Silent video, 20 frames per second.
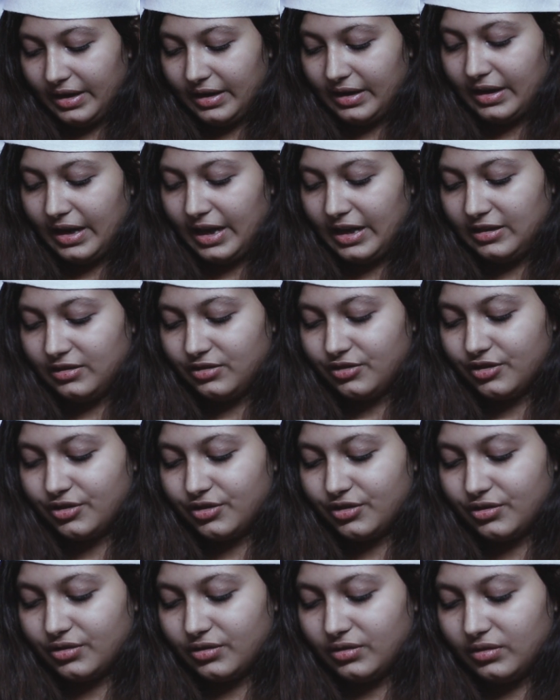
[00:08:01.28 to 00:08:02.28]
then I'll
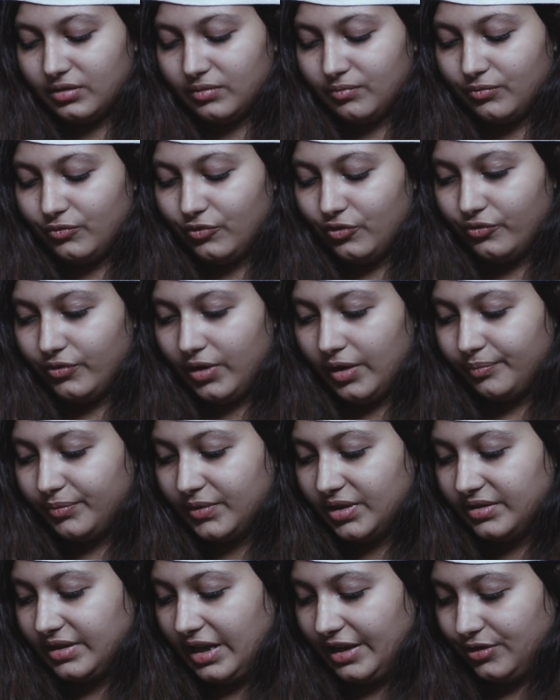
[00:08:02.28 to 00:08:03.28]
just move
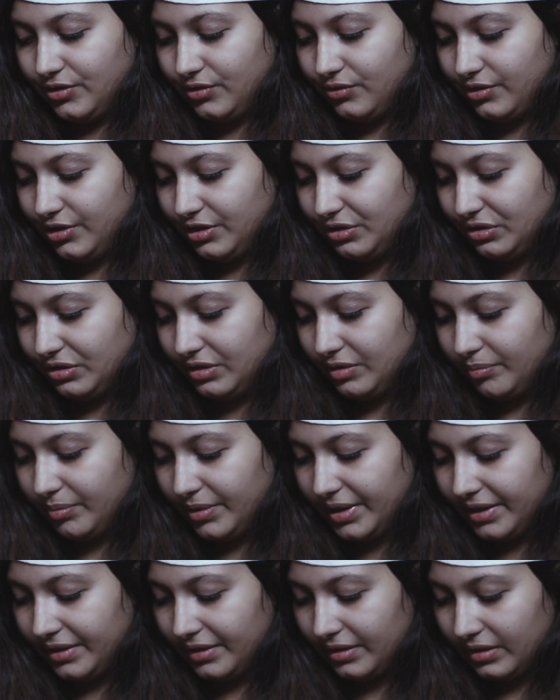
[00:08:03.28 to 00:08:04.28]
up the saturation a
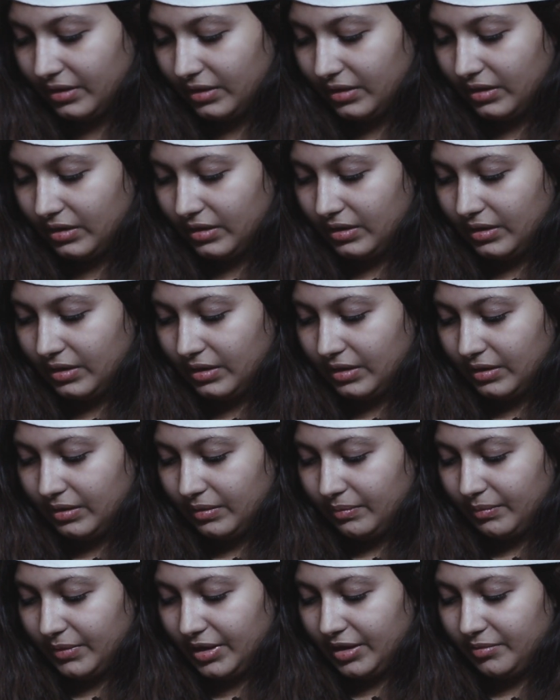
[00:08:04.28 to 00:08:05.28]
bit,
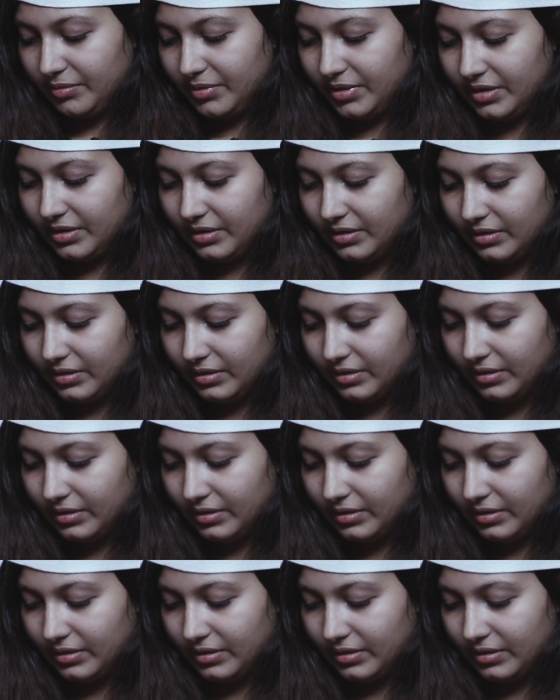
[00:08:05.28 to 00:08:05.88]
maybe.